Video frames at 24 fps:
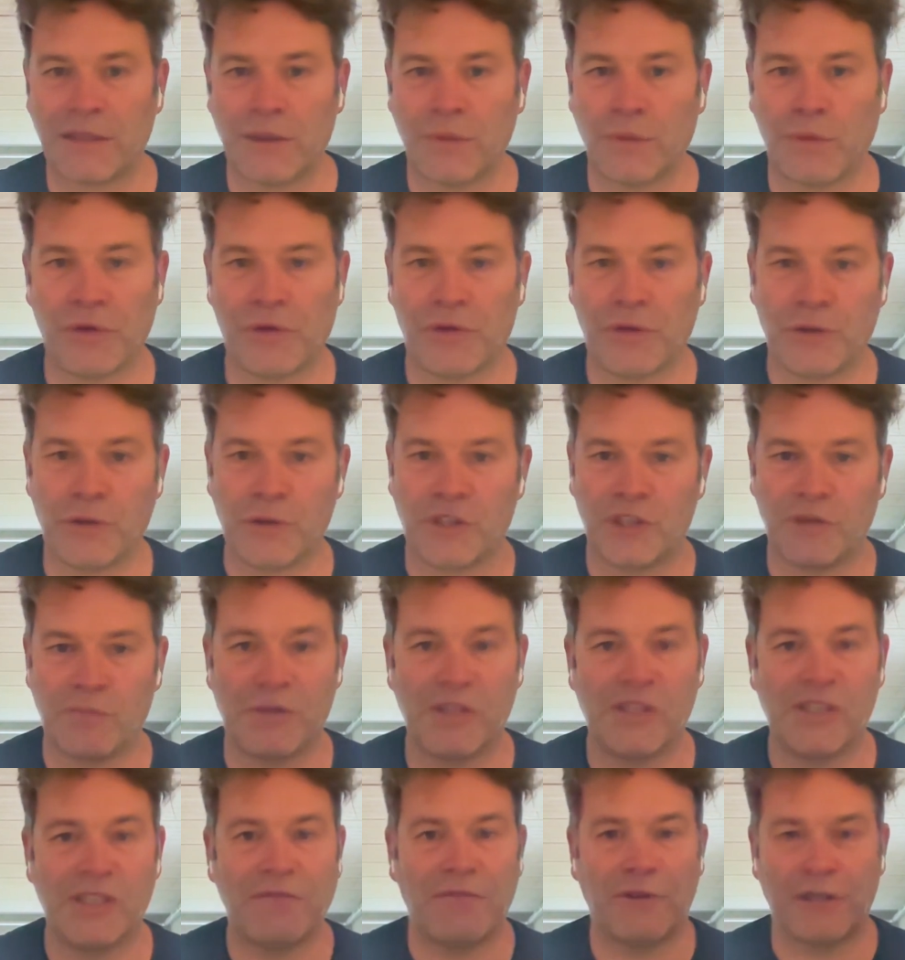with all
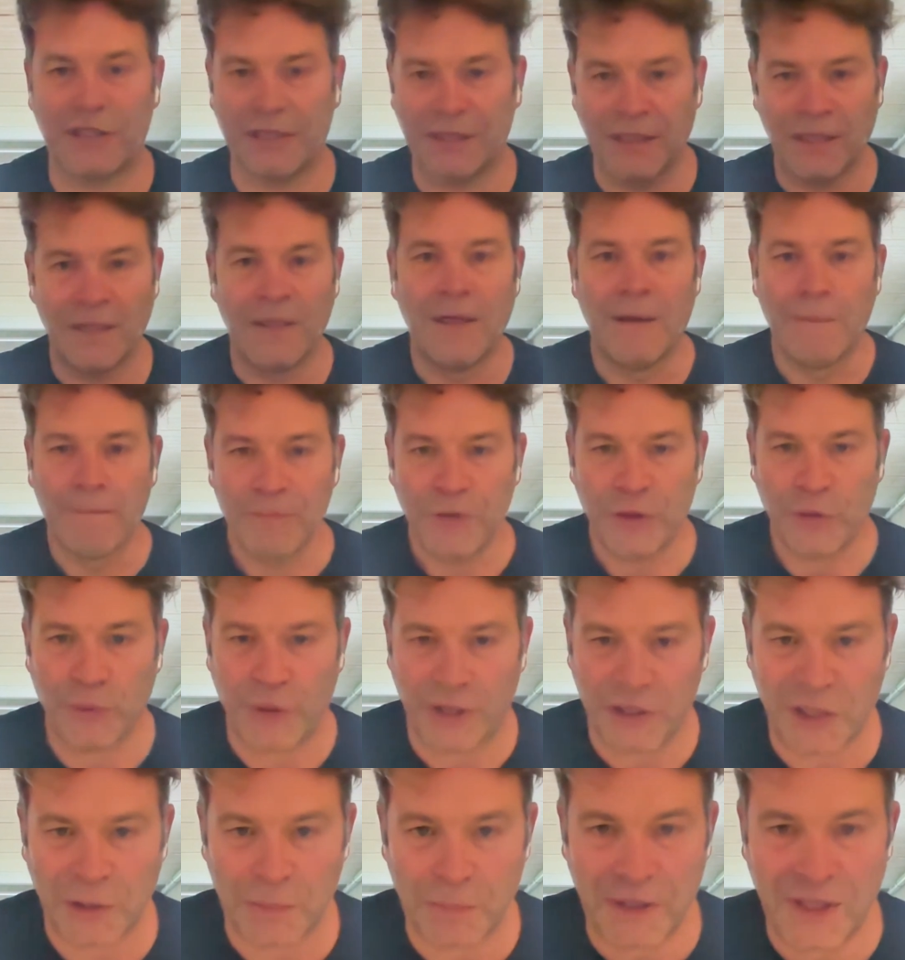specific
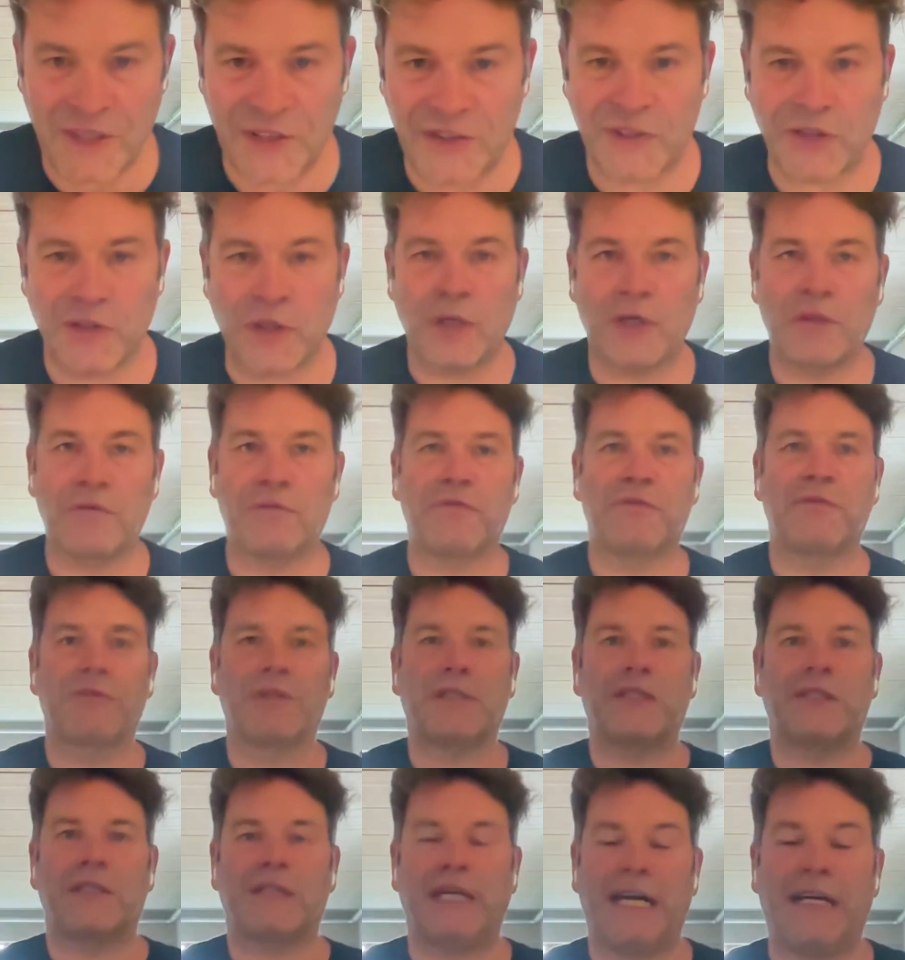recipes of
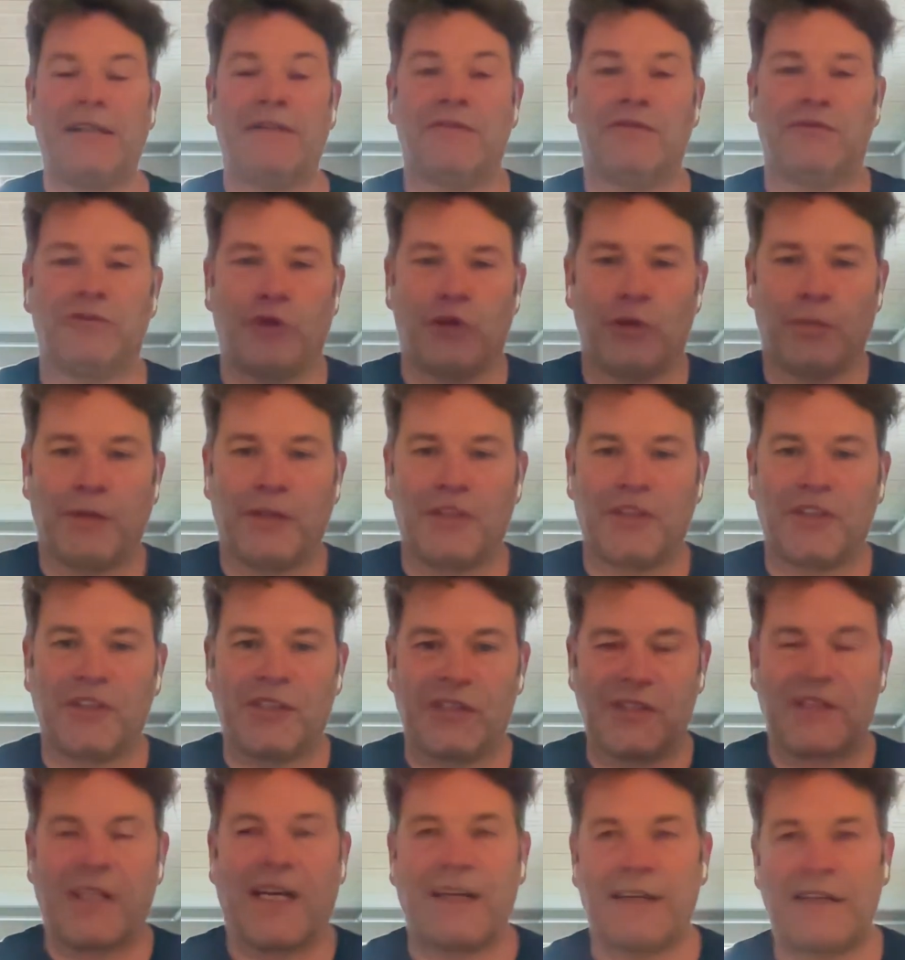and formats,
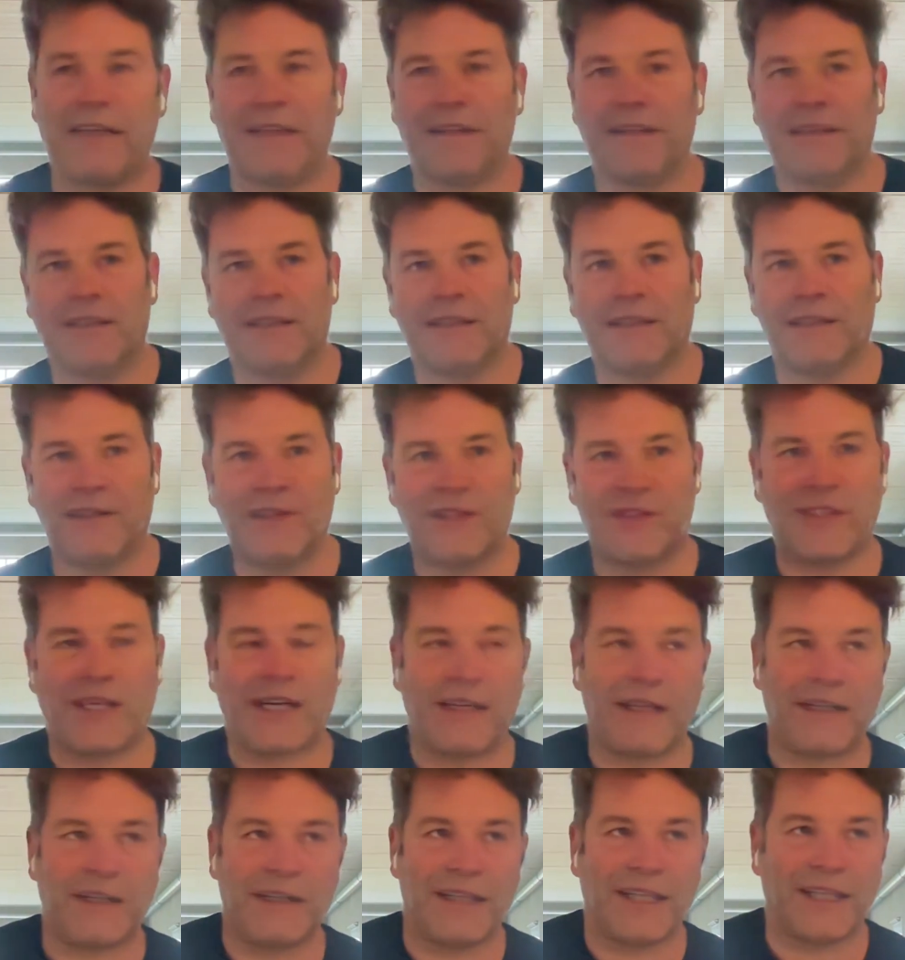
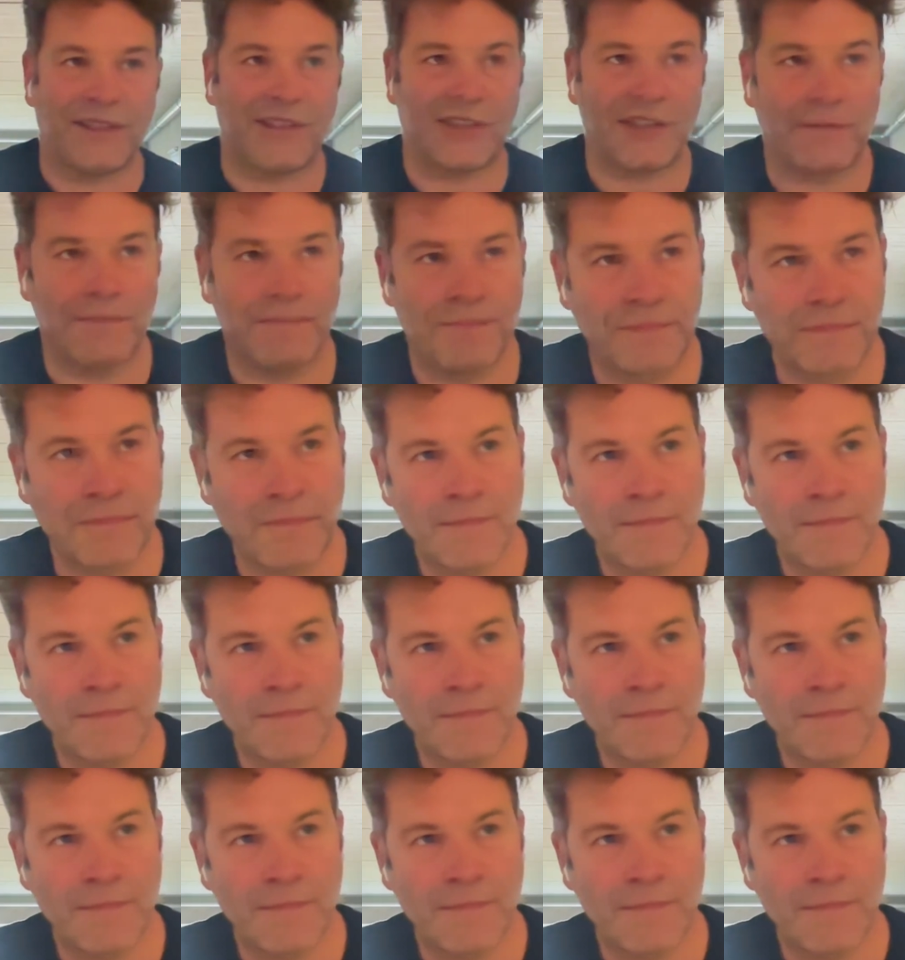styling guides.